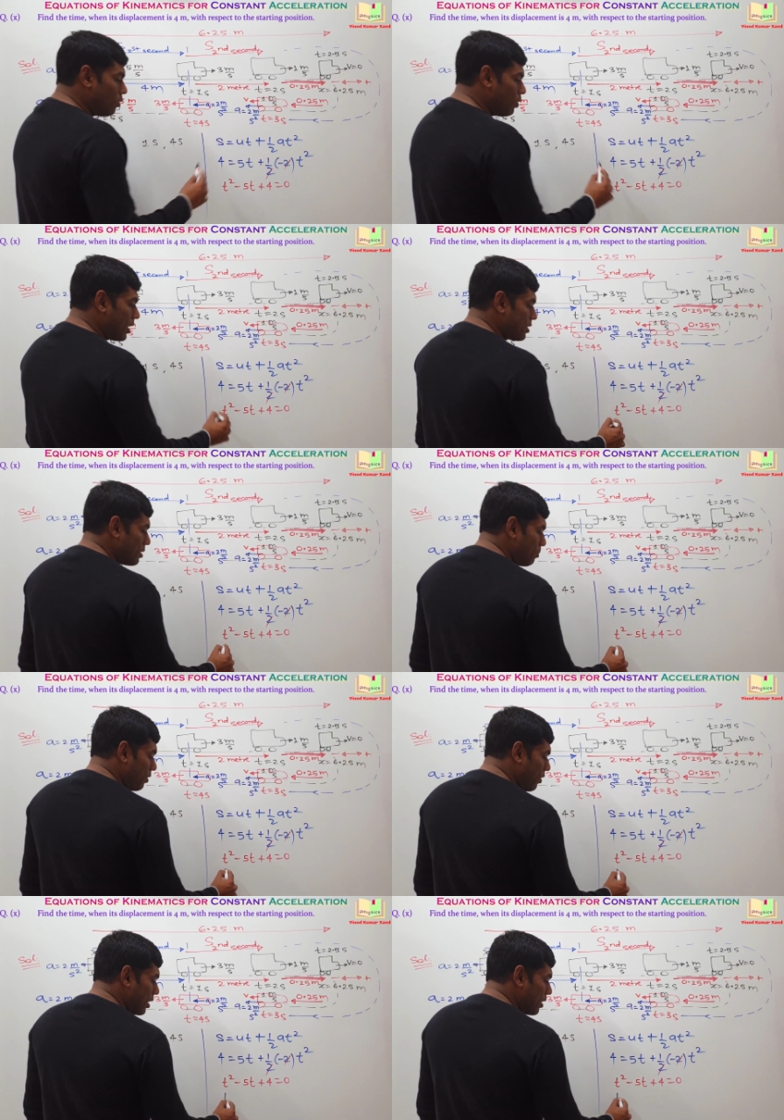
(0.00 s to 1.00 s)
We can
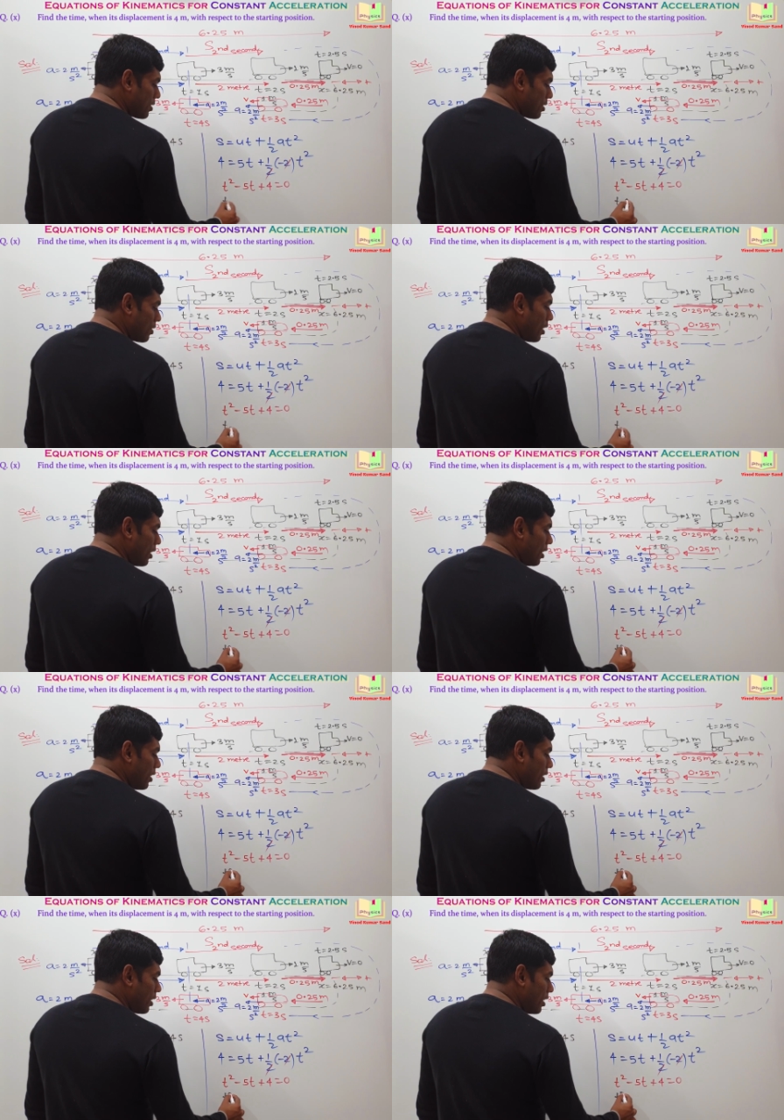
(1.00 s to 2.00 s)
simplify this.
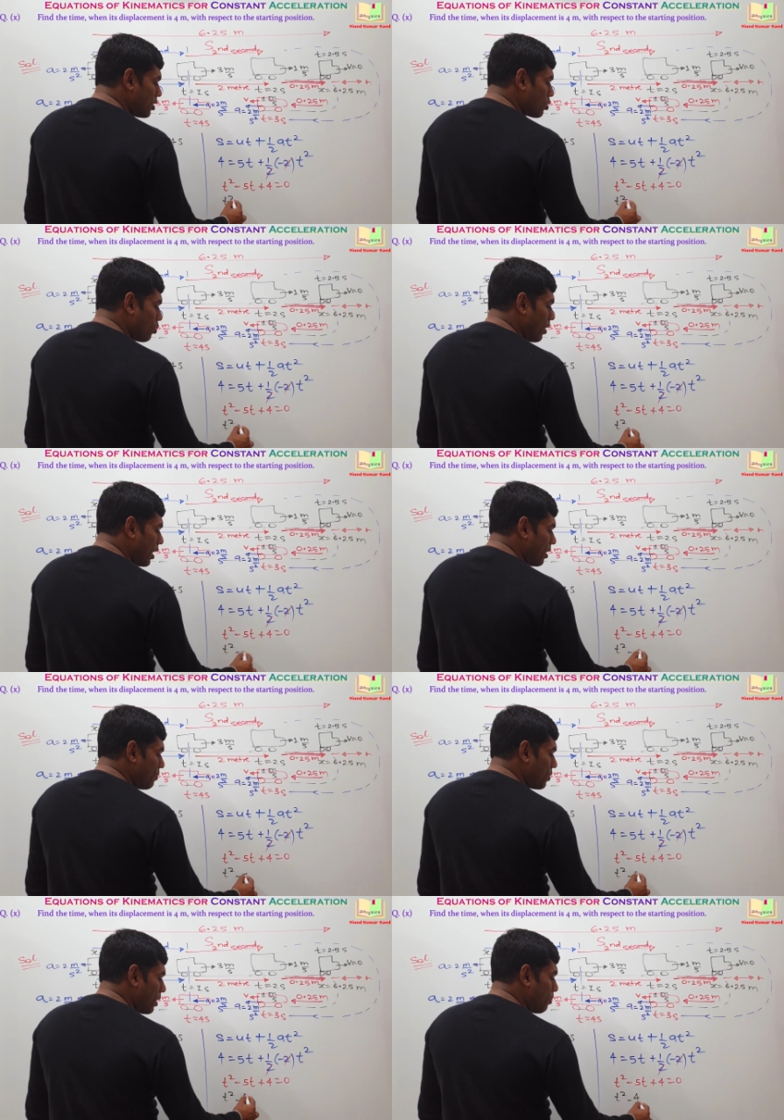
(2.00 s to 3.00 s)
T square
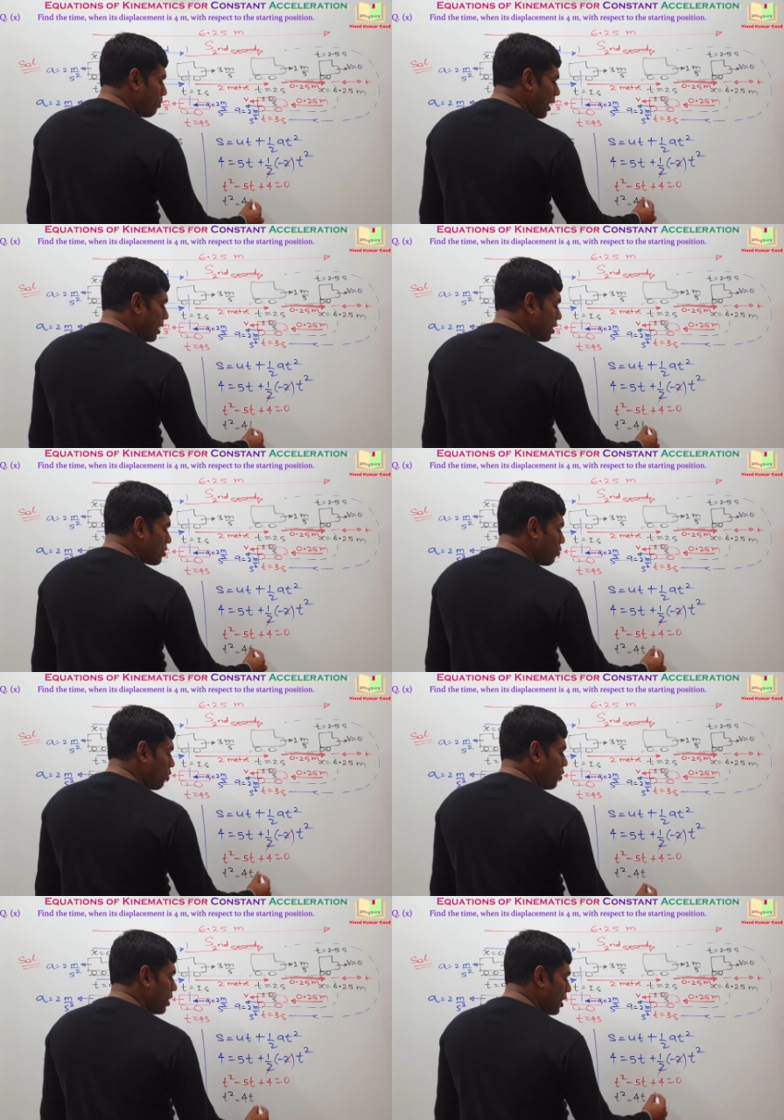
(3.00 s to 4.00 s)
minus
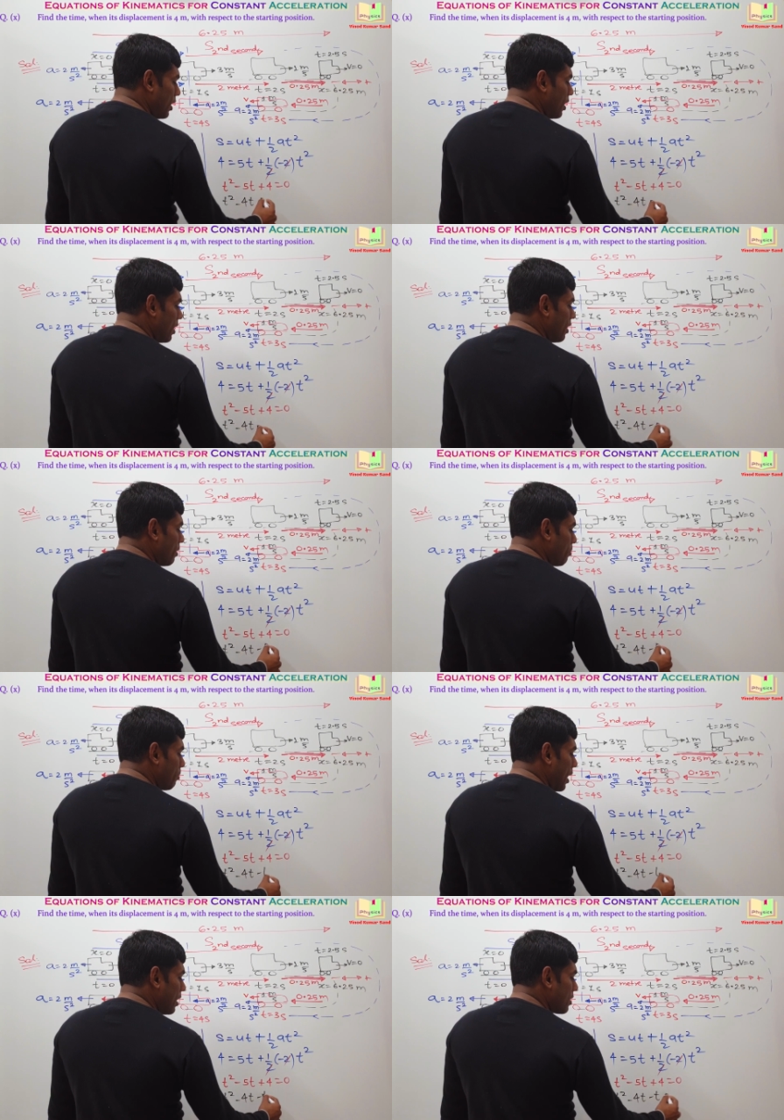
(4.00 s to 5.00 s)
4t
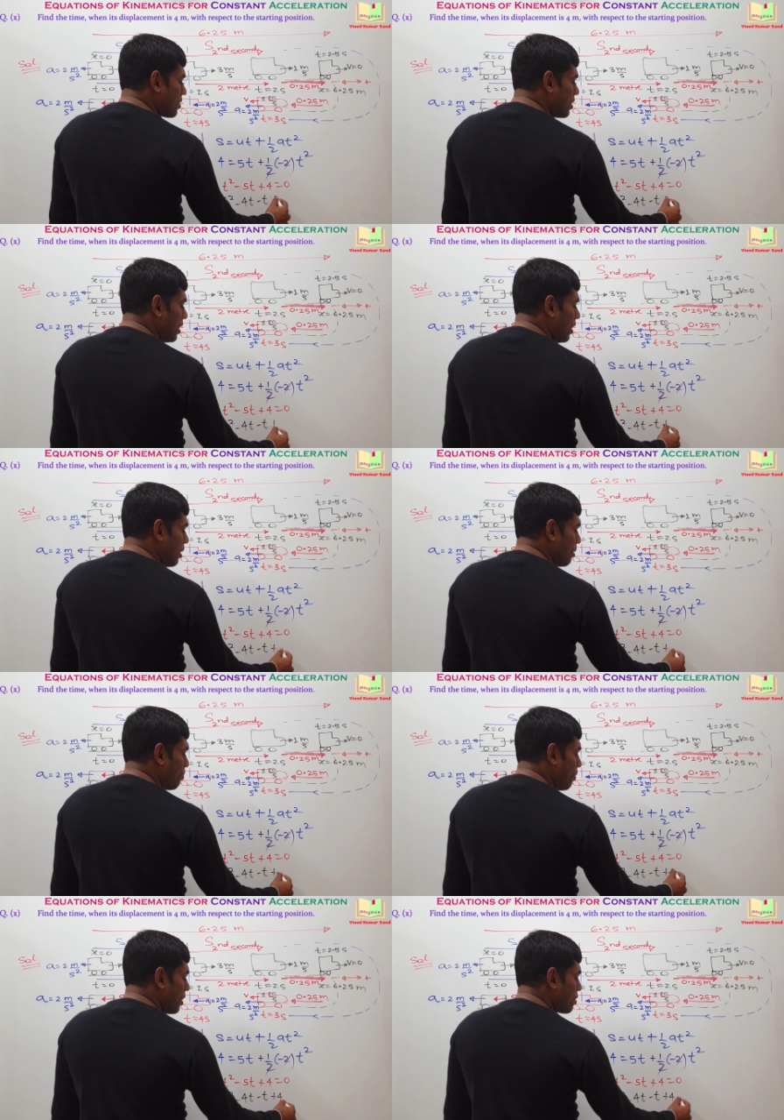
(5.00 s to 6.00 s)
minus t
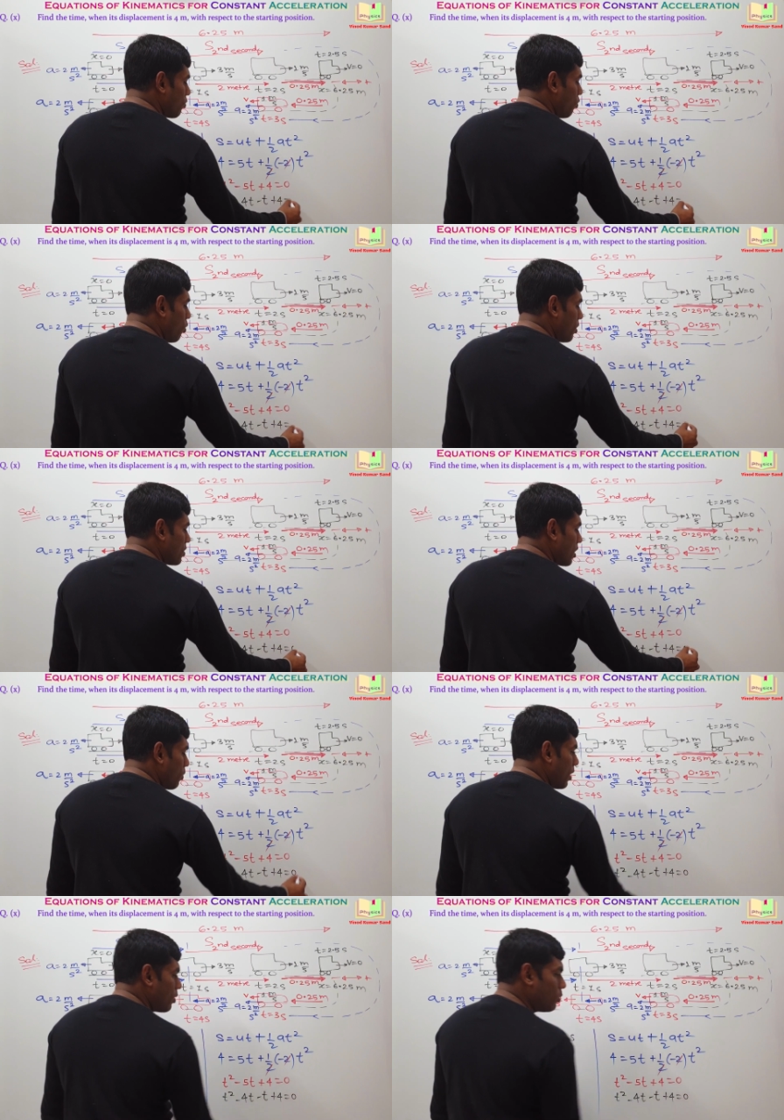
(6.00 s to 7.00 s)
plus 4 is
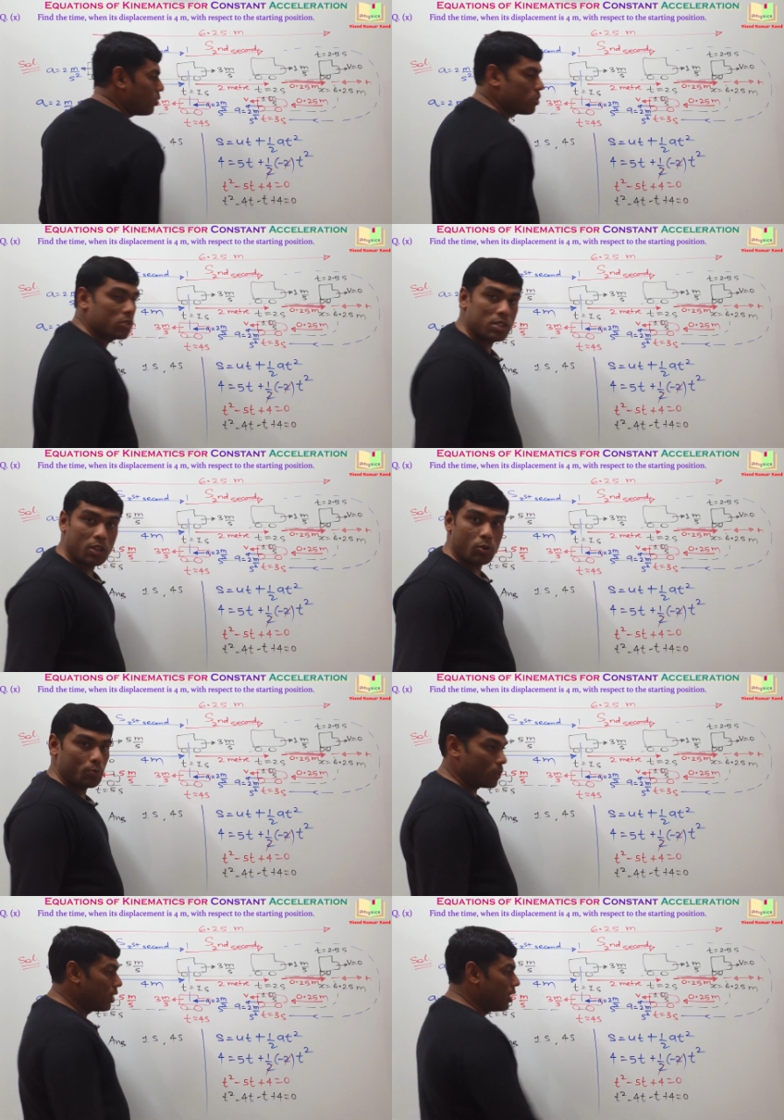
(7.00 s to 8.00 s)
equal to 0.
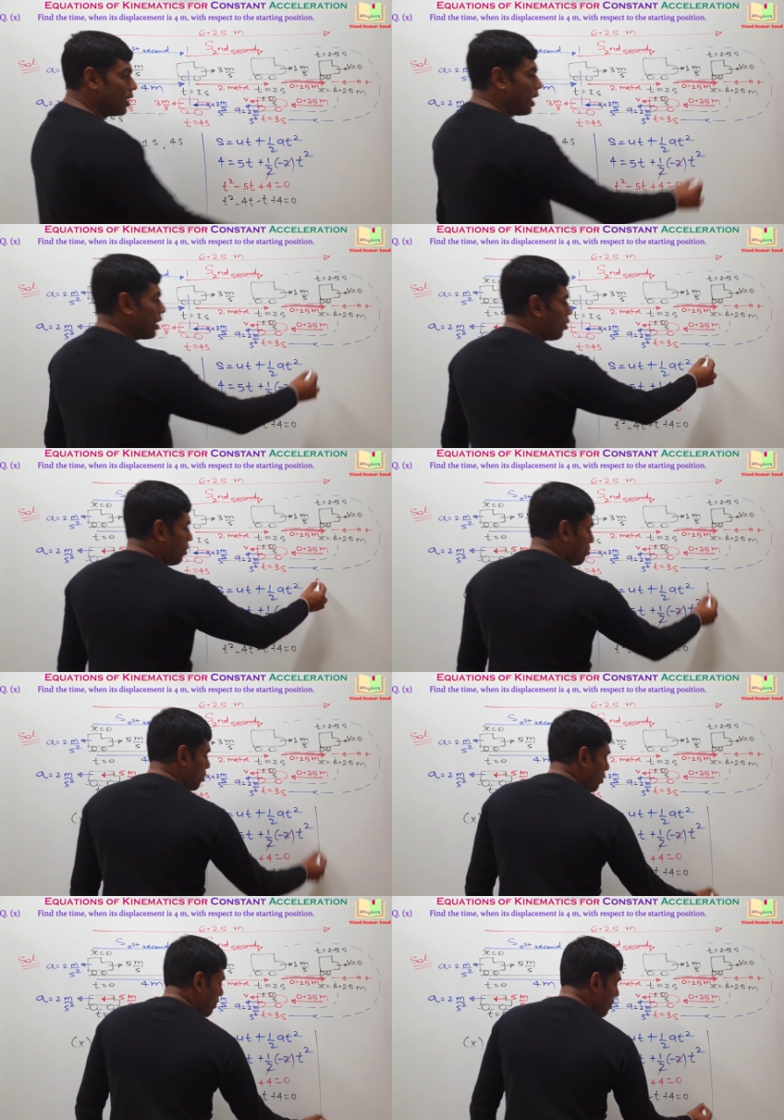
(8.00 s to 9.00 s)
I hope
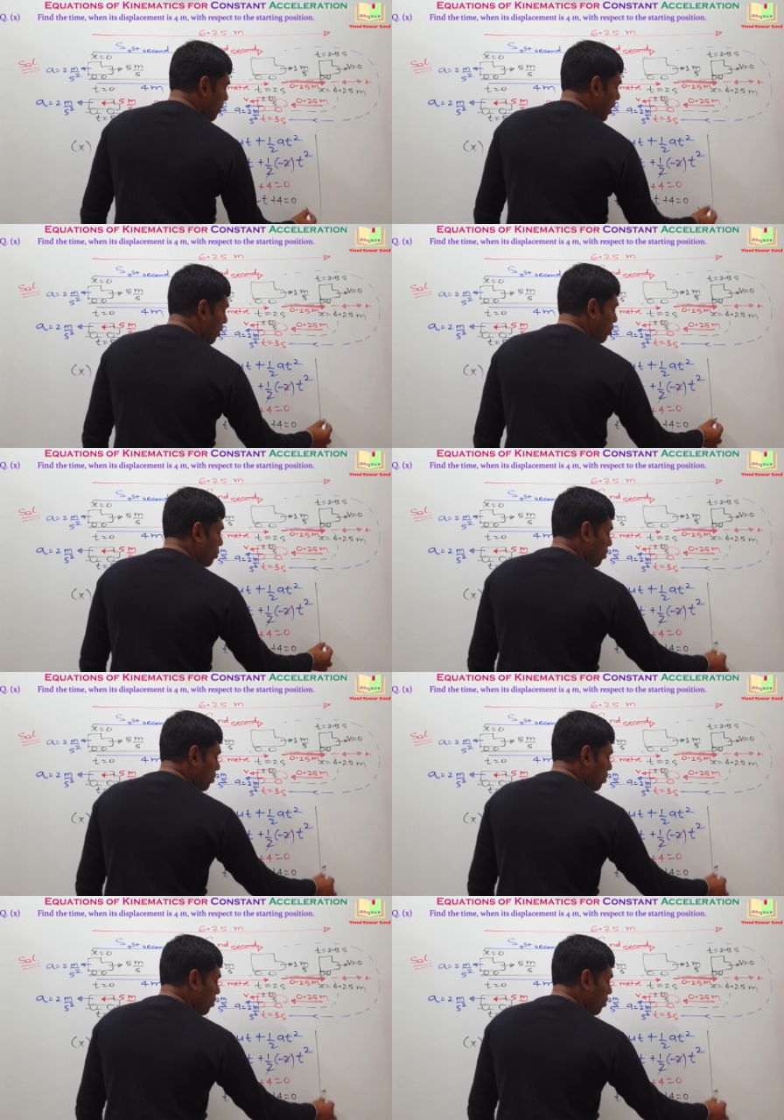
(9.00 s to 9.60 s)
you remember how to